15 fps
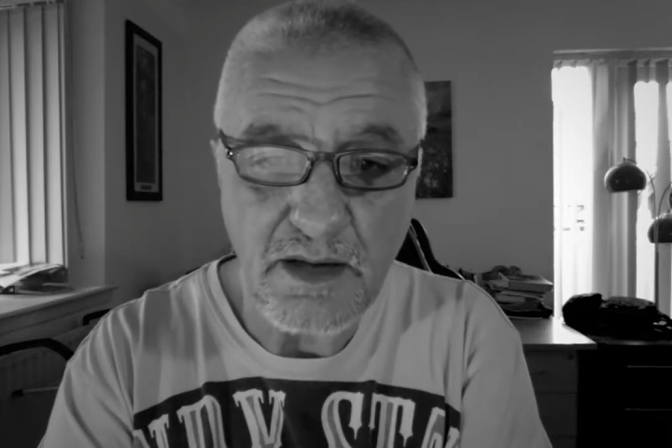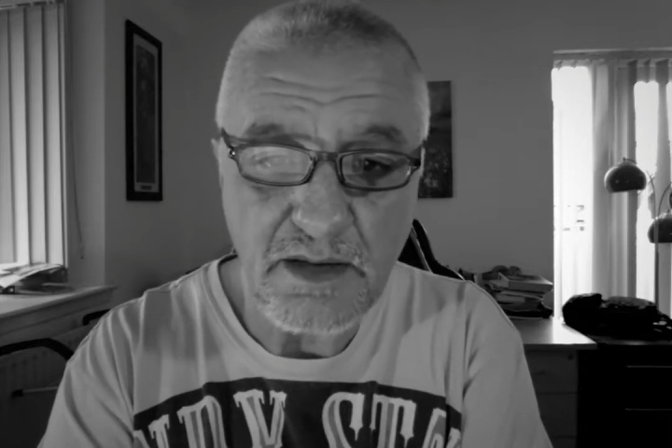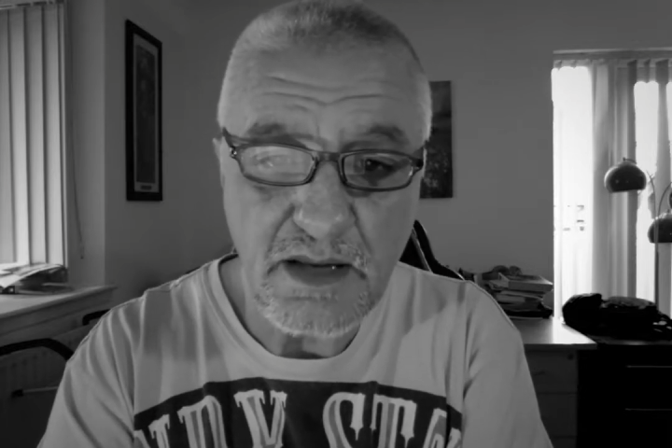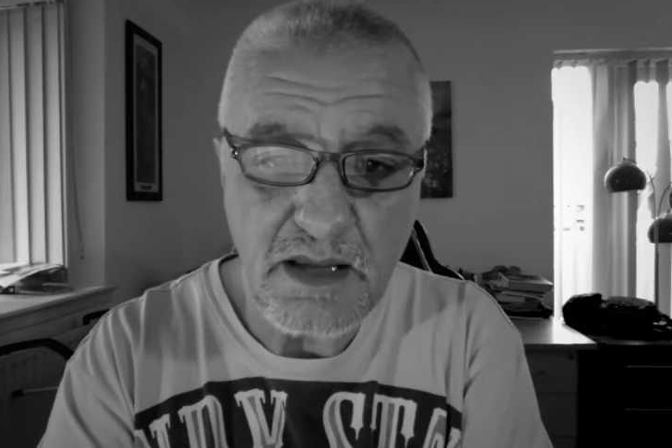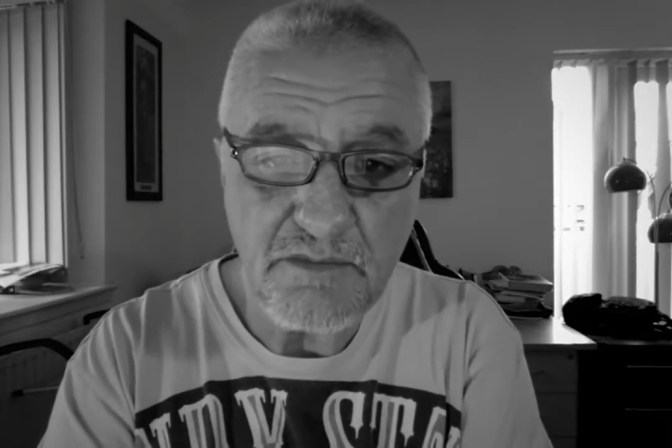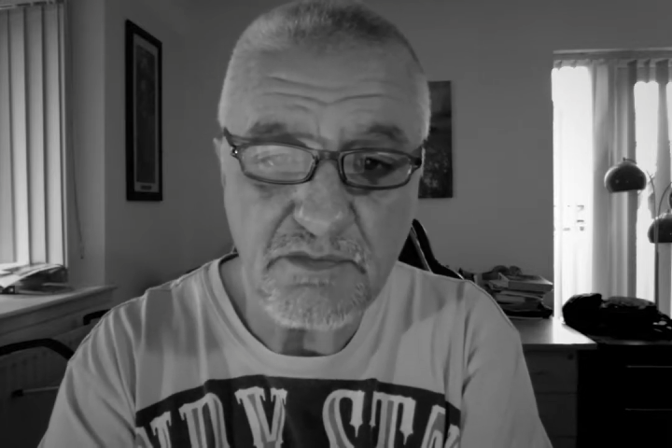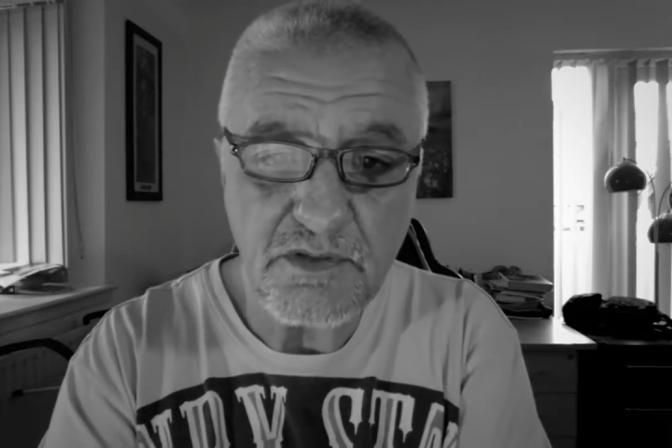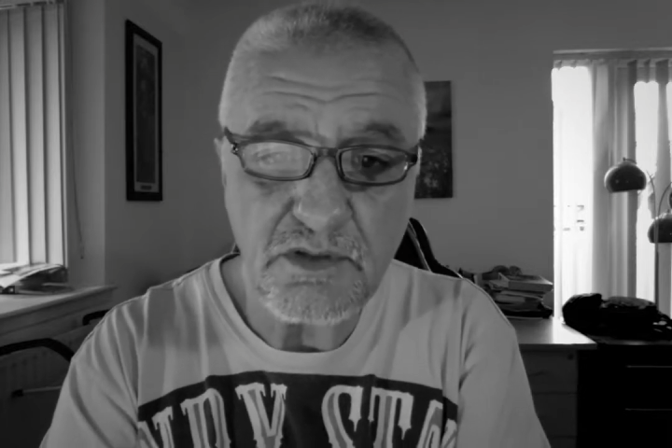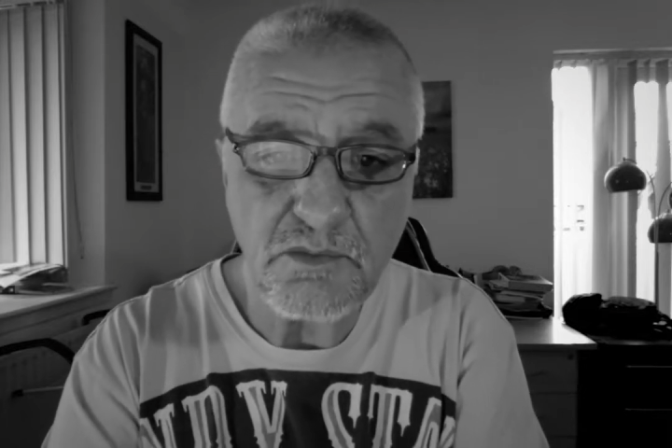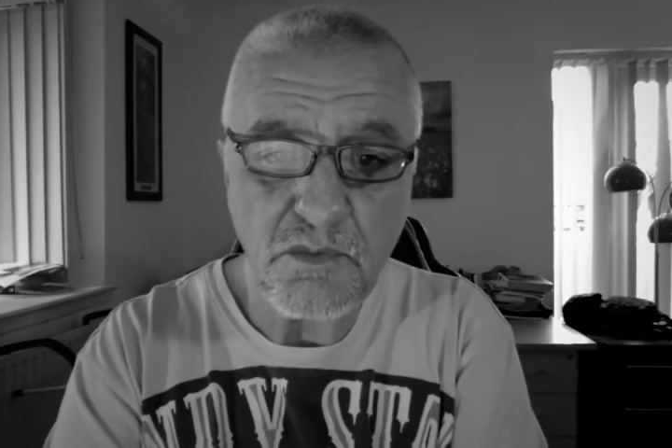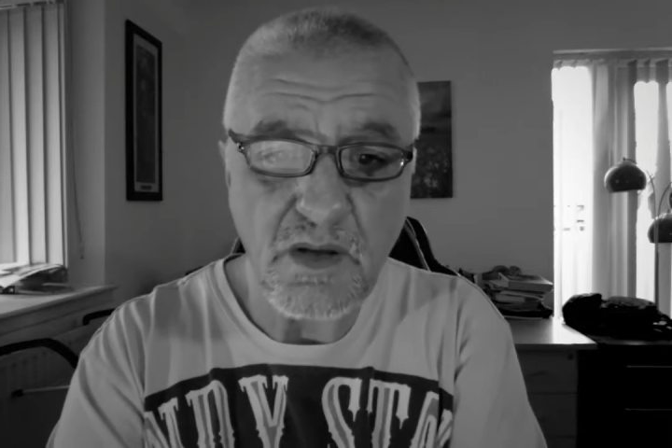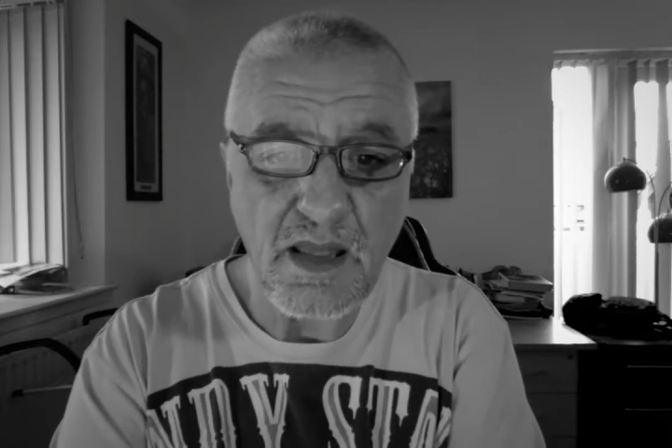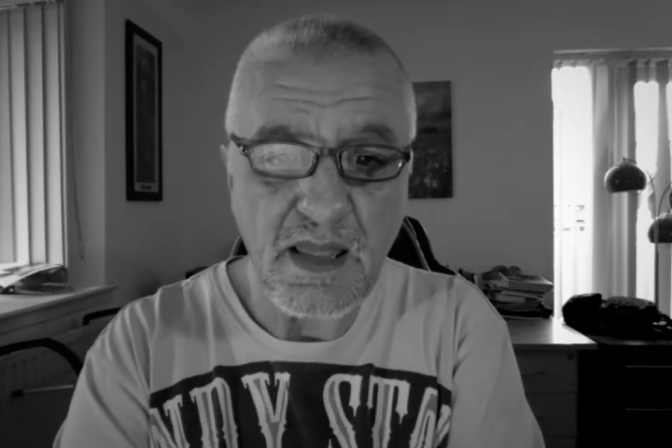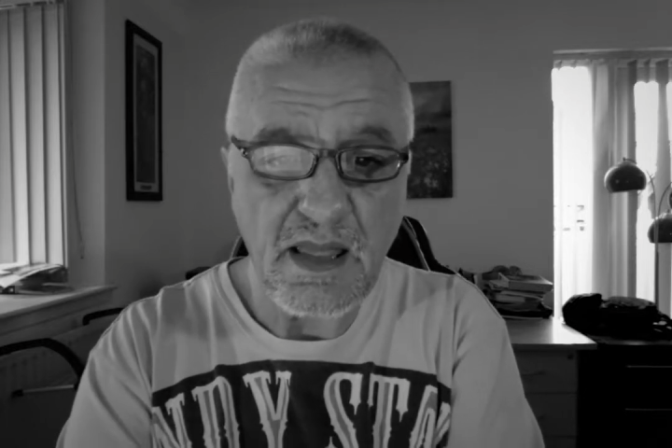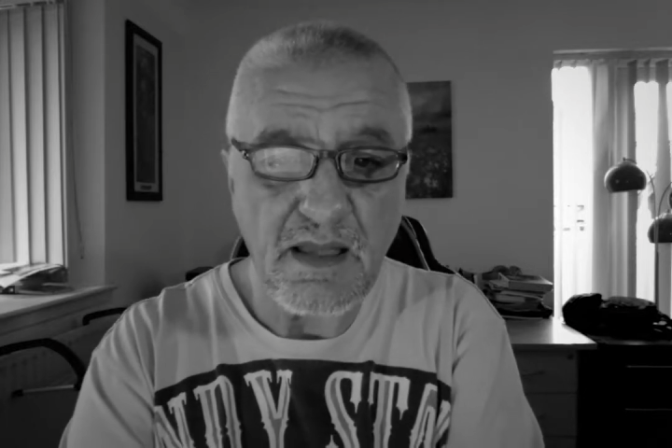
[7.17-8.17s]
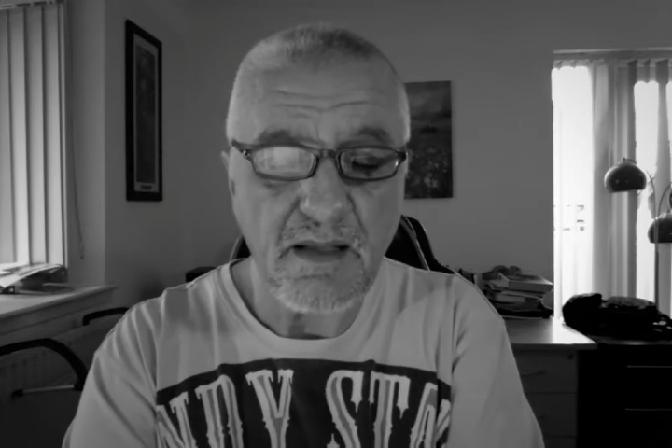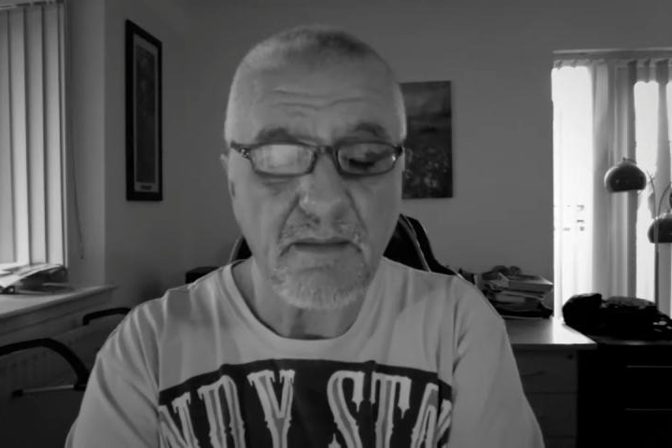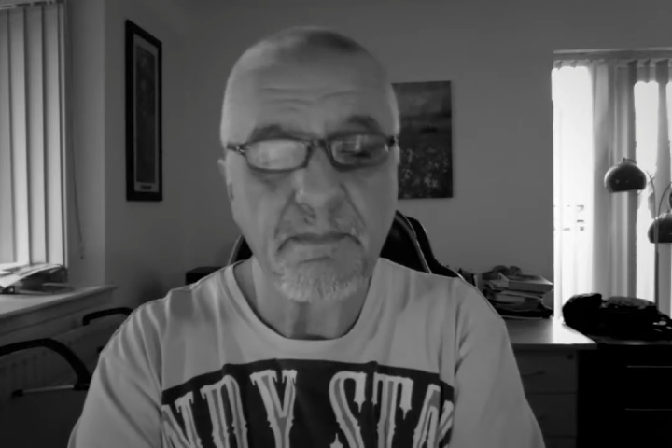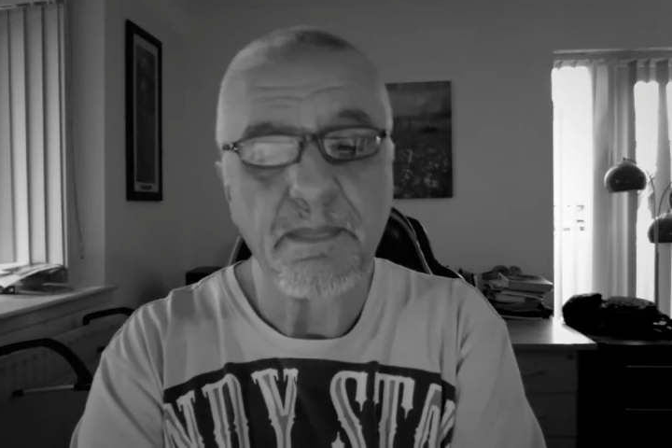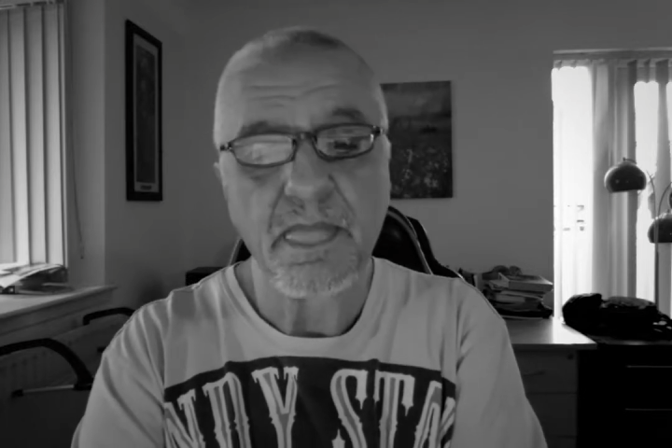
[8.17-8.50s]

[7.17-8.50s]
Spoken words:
never wear,